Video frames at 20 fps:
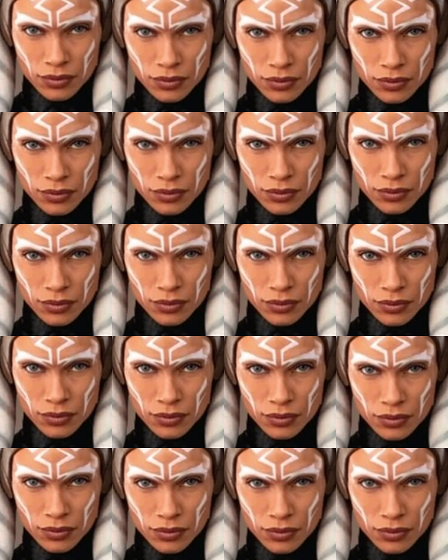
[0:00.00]

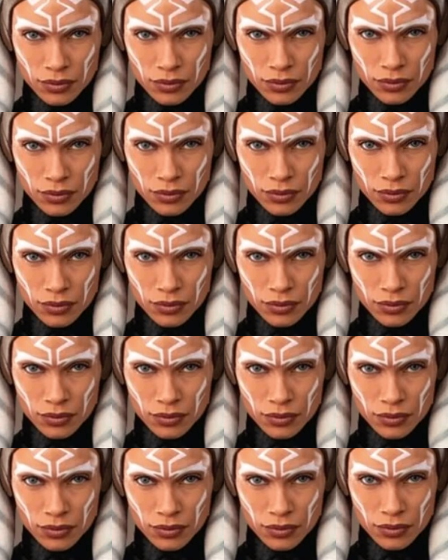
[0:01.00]

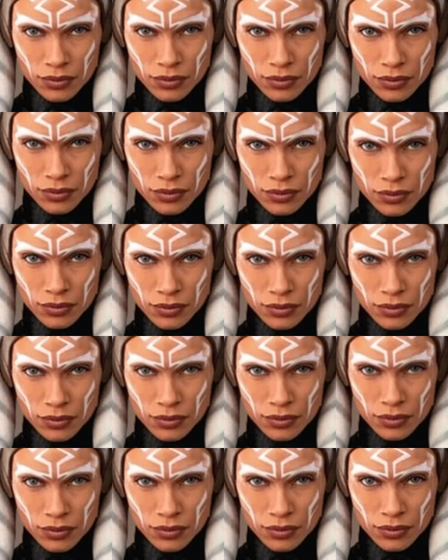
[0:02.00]

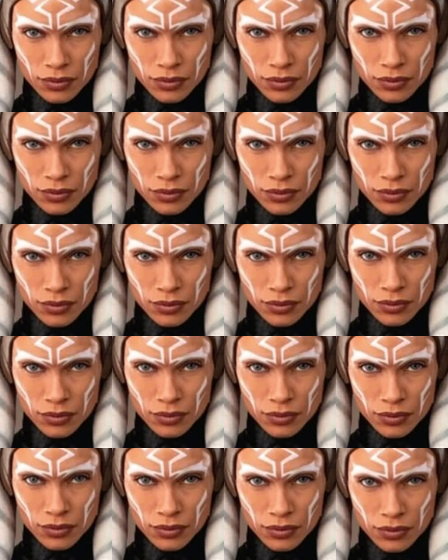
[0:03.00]

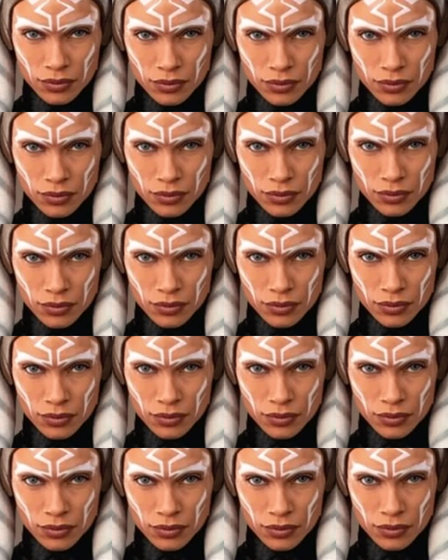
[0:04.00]

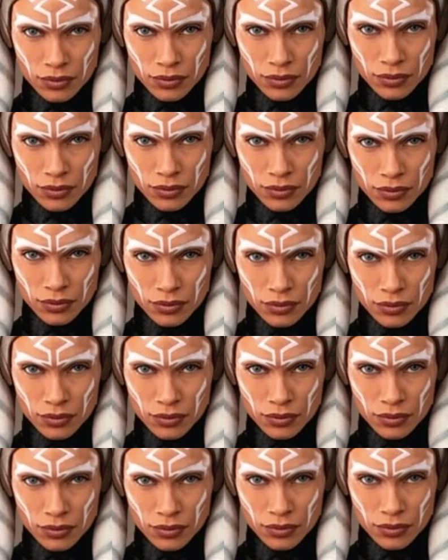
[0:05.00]

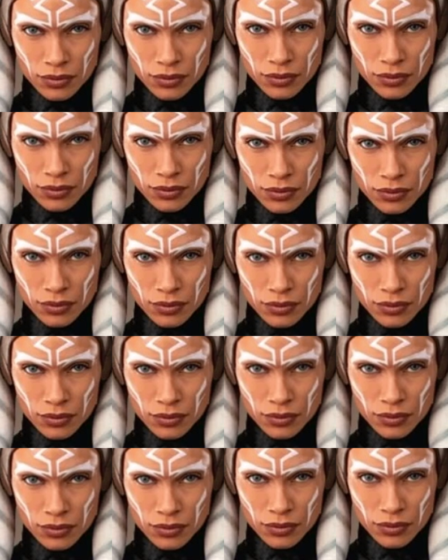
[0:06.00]

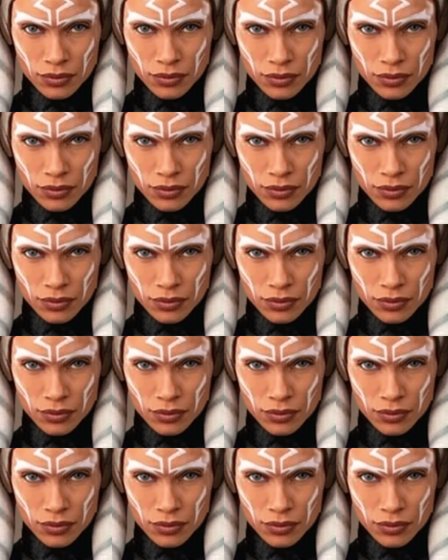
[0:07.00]
[no speech]